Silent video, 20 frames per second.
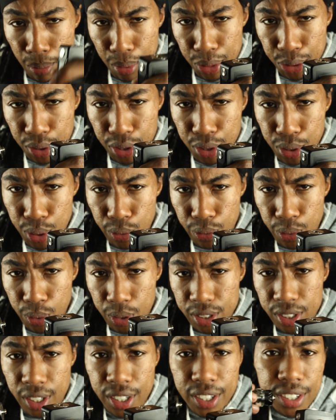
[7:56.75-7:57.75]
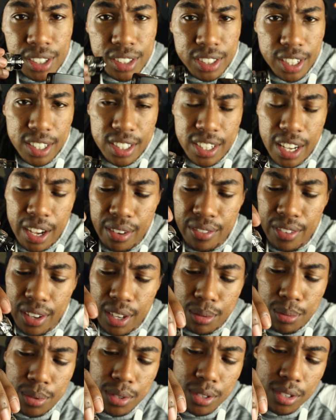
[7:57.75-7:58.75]
gonna throw the U-Force on here and test how it
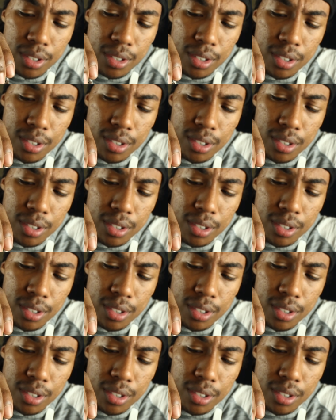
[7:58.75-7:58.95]
vapes.